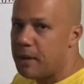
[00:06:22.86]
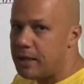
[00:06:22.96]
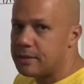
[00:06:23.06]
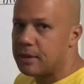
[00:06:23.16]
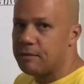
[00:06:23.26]

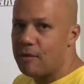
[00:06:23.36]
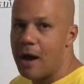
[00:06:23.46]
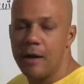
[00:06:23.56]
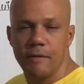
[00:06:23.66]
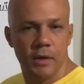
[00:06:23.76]
Basic
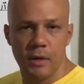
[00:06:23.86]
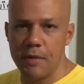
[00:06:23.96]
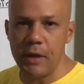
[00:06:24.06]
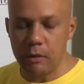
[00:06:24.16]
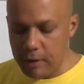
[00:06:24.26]
5.
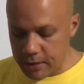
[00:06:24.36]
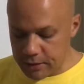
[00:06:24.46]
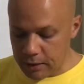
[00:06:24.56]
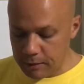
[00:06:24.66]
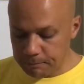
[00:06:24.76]
Nothing
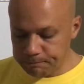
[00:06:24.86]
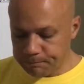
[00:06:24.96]
crazy.